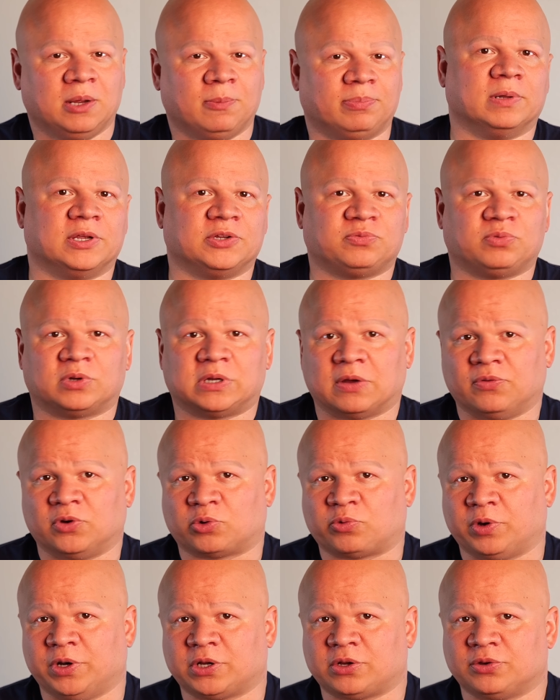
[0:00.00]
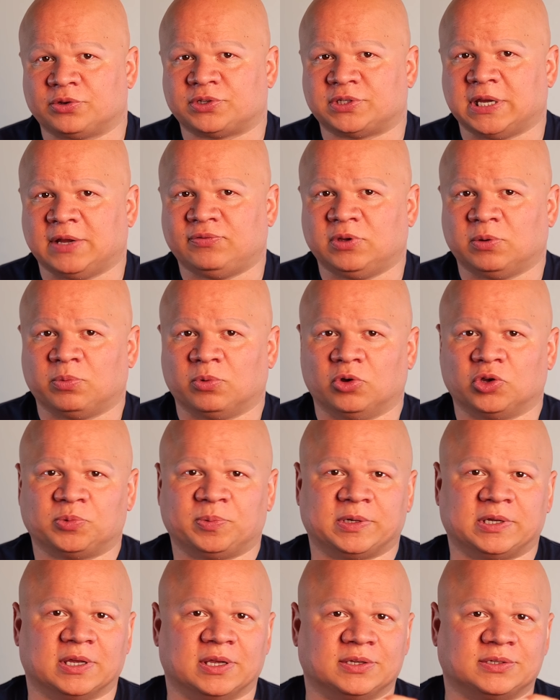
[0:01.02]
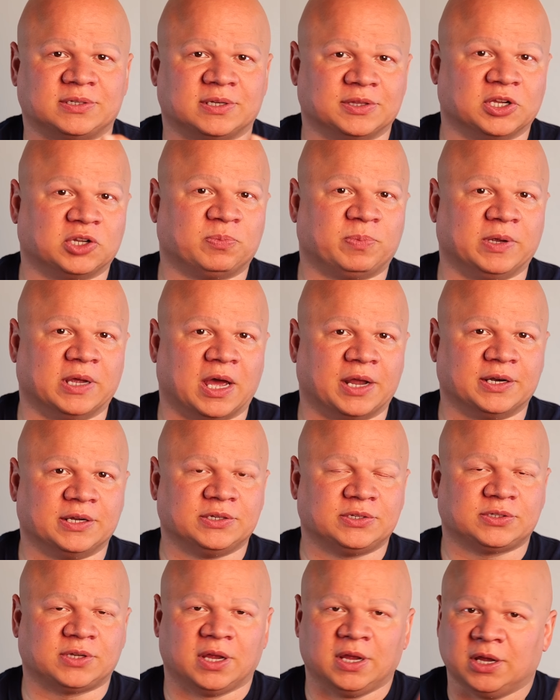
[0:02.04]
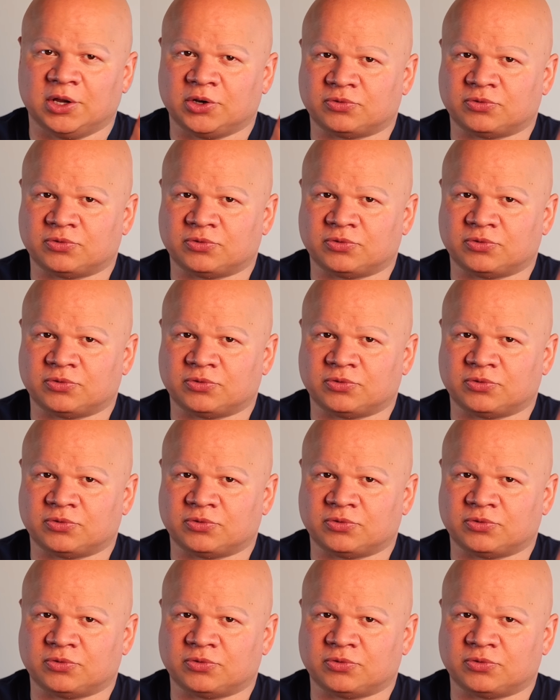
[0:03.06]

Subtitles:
Plus, we'll cover critical safety rules because, let's be honest,